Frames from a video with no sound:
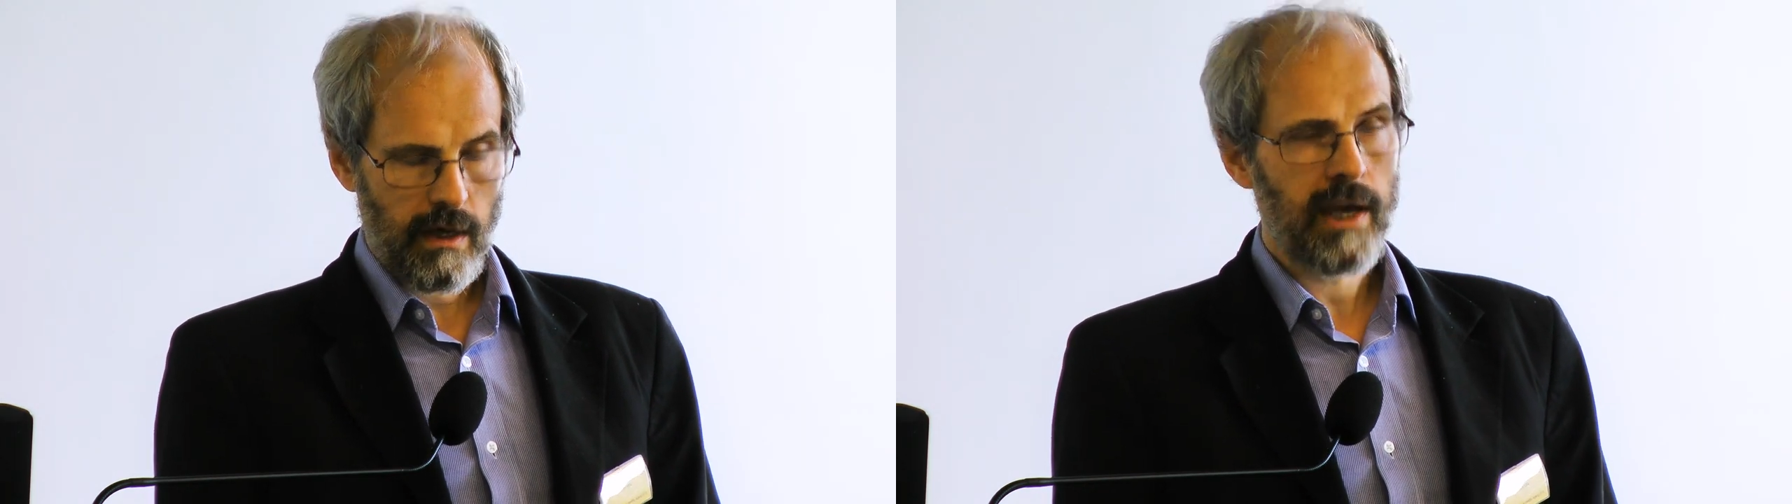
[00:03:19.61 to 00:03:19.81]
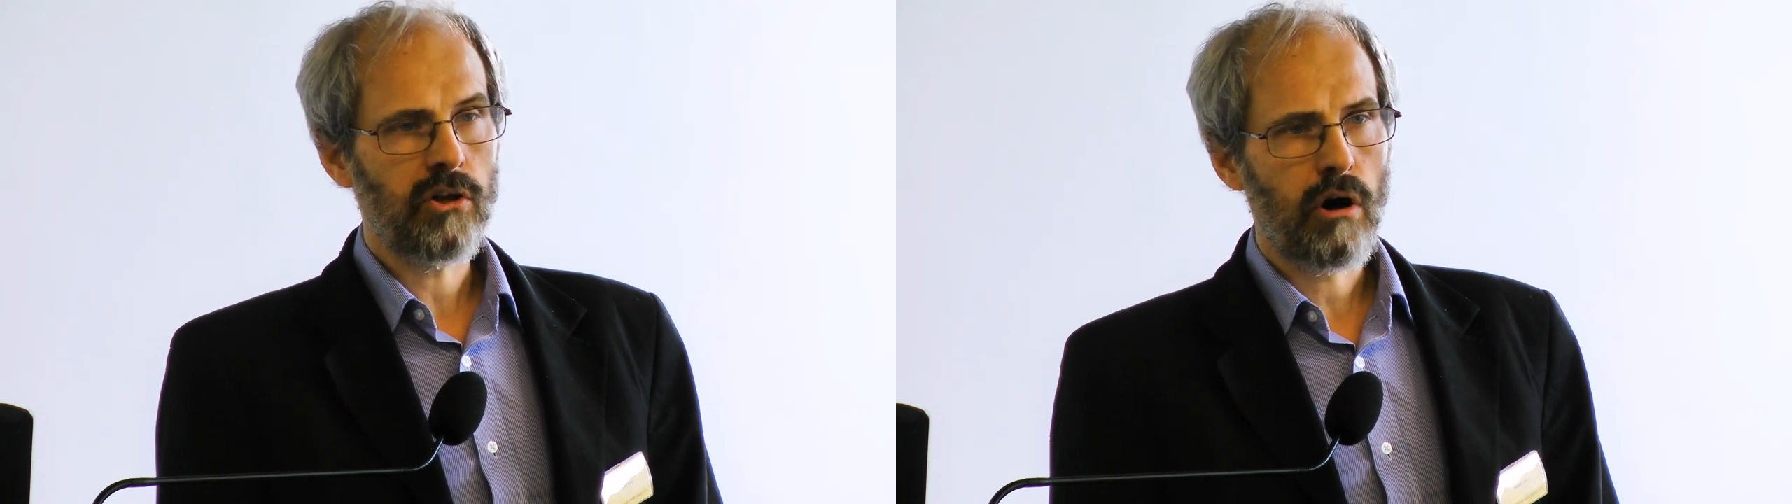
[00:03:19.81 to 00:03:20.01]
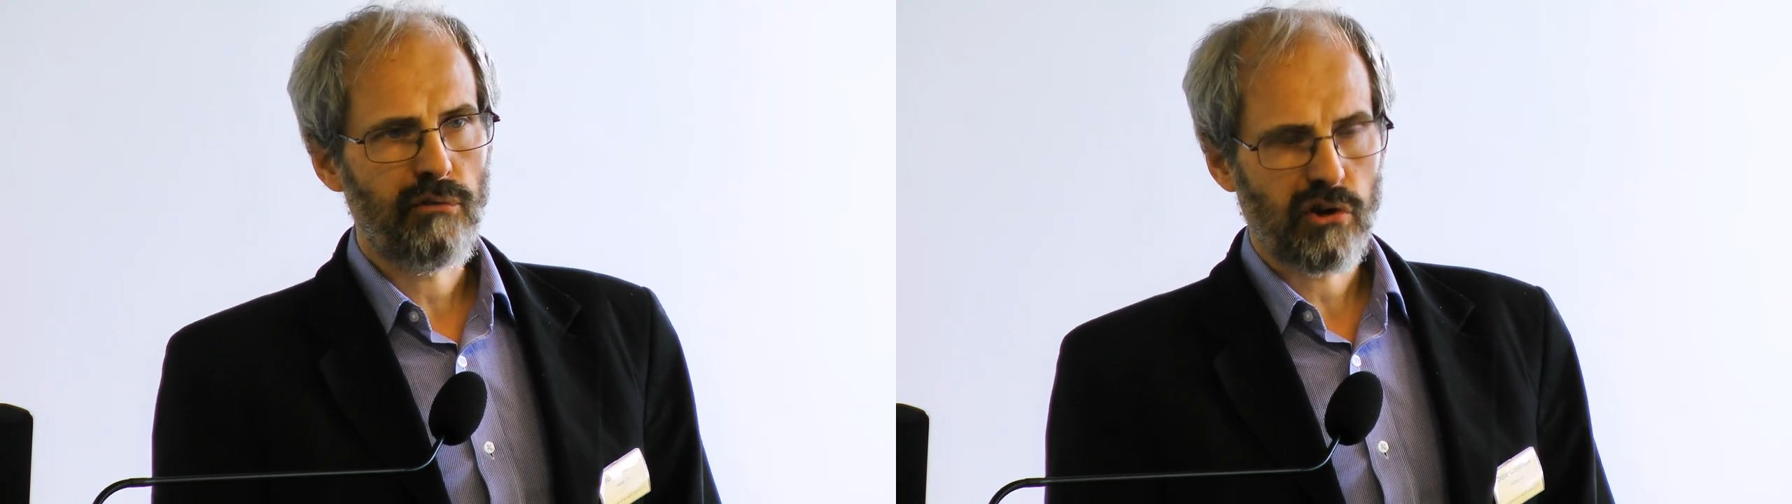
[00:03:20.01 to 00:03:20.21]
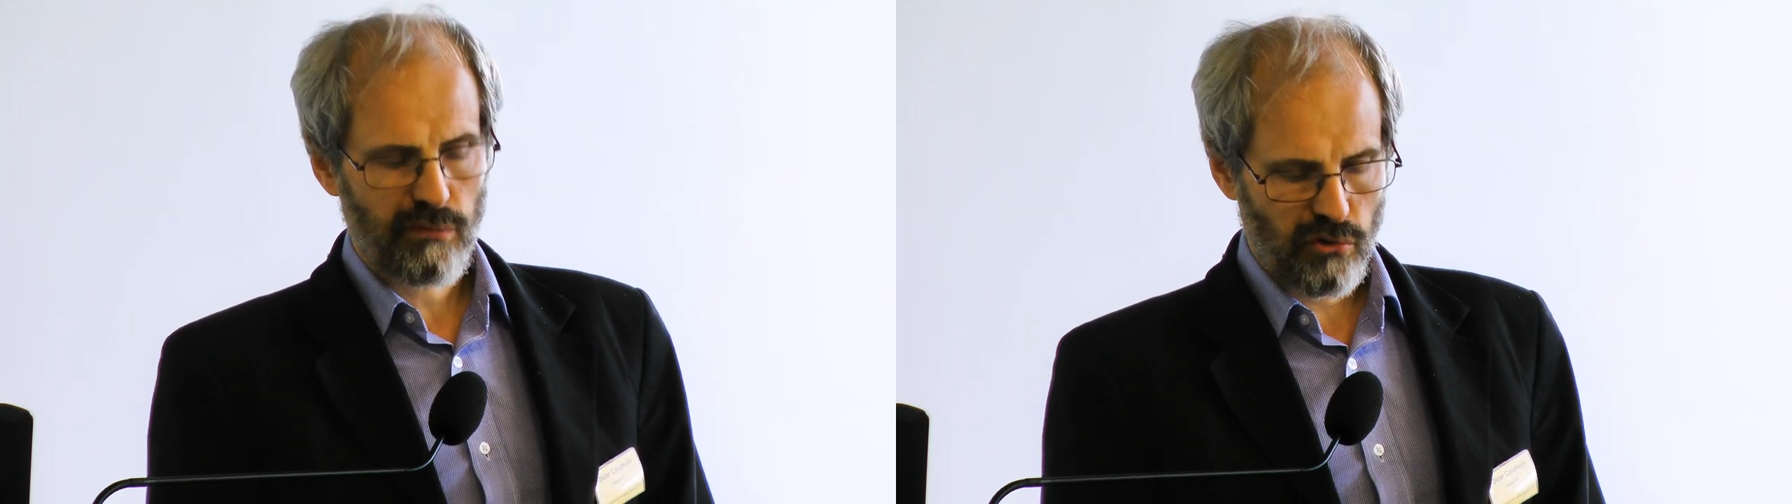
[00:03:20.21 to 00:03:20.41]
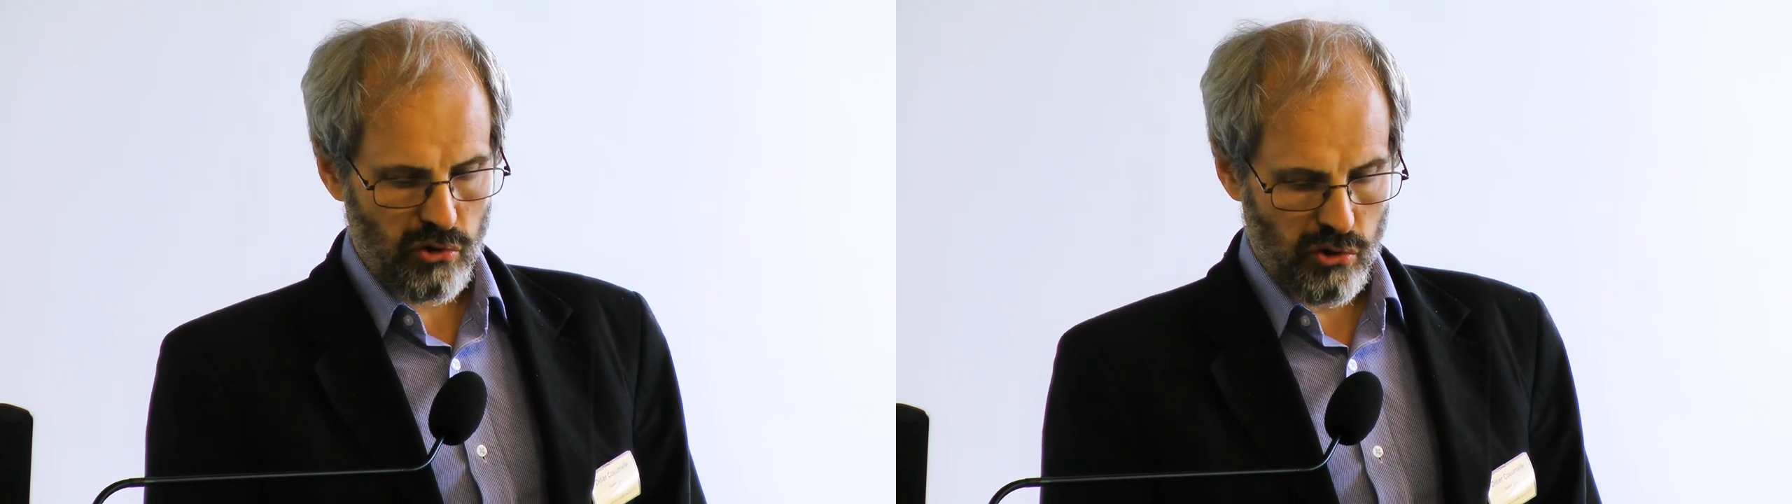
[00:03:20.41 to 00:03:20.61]
And now for
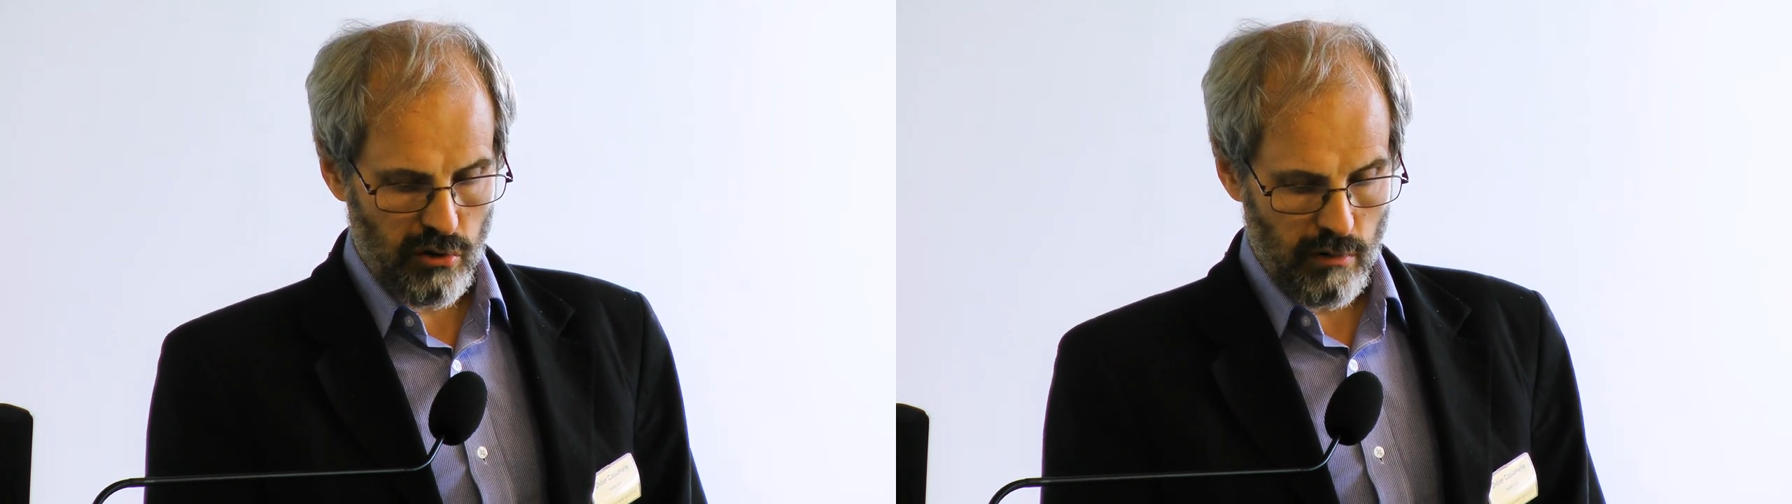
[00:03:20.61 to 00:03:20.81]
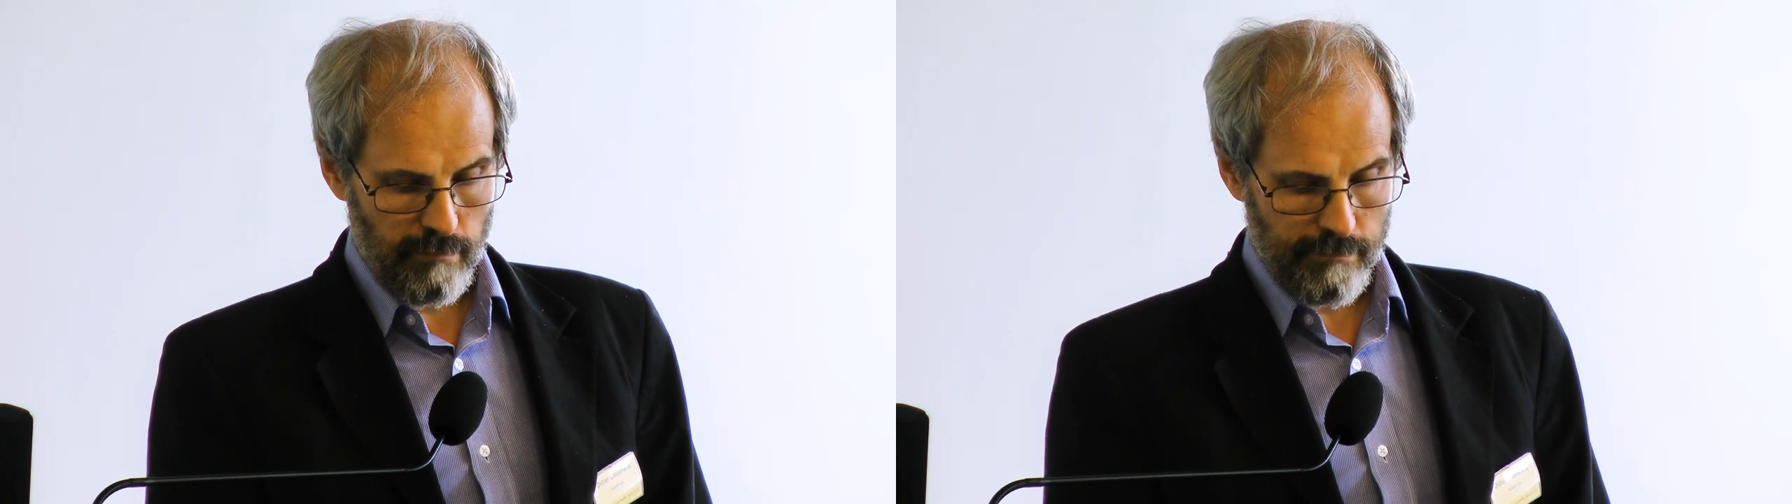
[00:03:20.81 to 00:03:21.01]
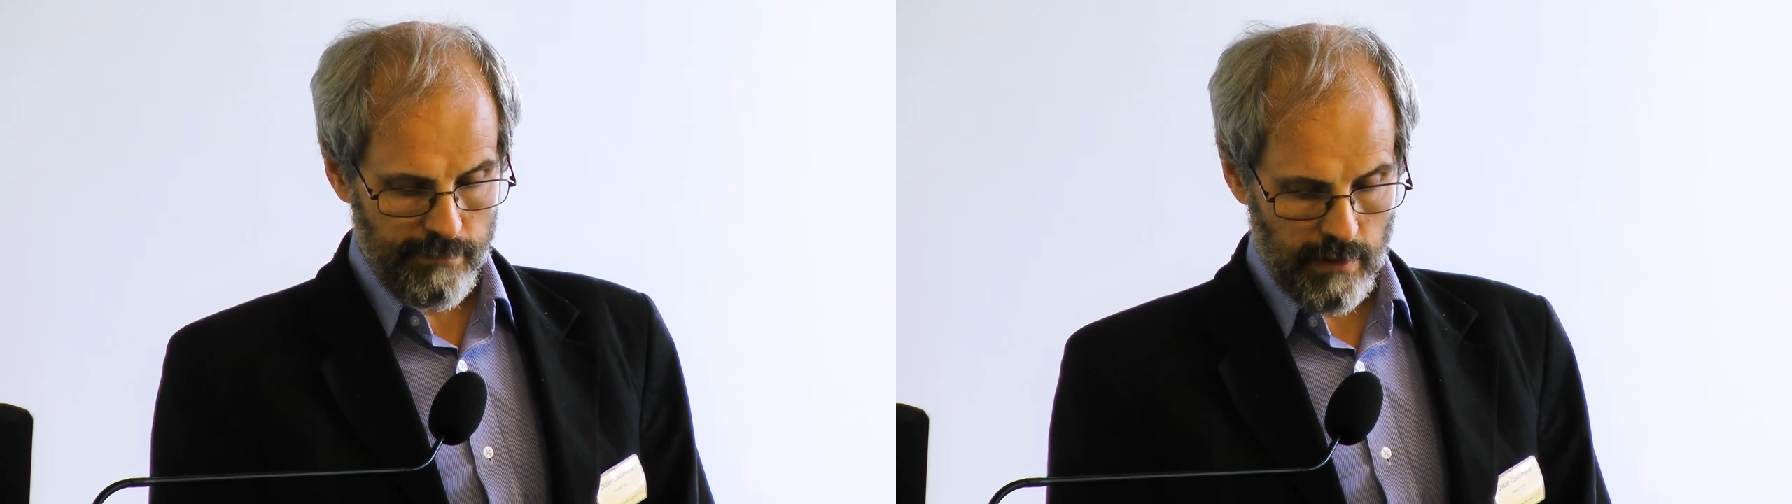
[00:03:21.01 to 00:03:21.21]
the future.